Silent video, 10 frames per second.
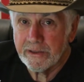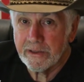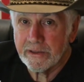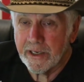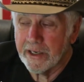
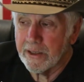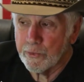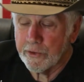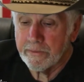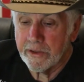Well,
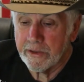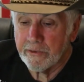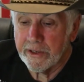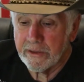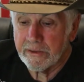Donald wouldn't be the
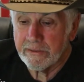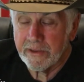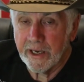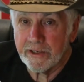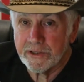right
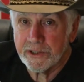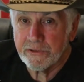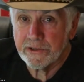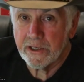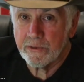guy to
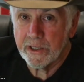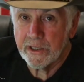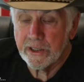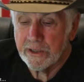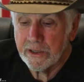choose there, would
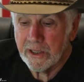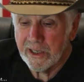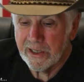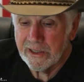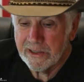he? Huh?